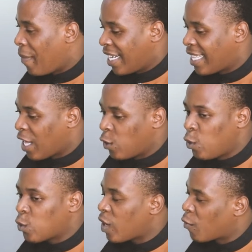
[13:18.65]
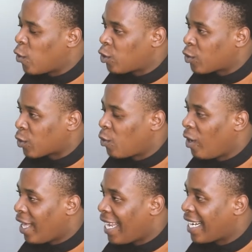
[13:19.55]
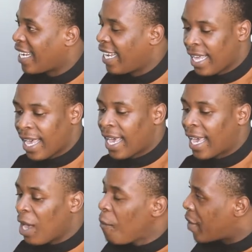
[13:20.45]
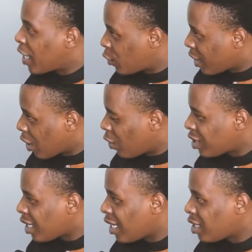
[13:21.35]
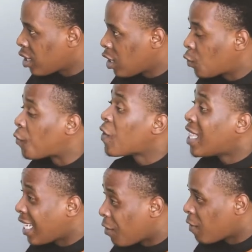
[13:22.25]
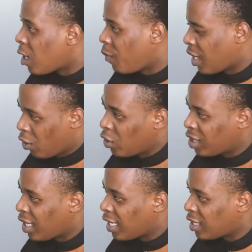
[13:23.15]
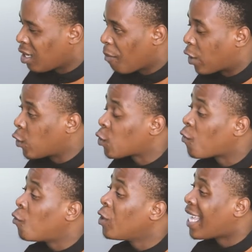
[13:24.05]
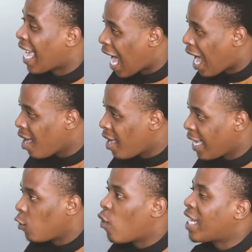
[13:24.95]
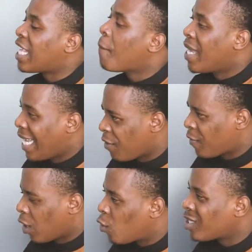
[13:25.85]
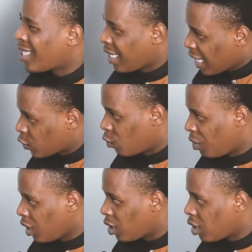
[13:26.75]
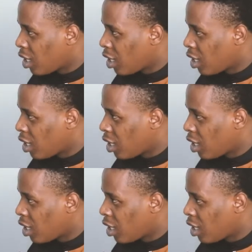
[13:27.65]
But there are those who have gone to school and really came back to the continent to further develop the continent because of who they are and what they believe the continent has to be.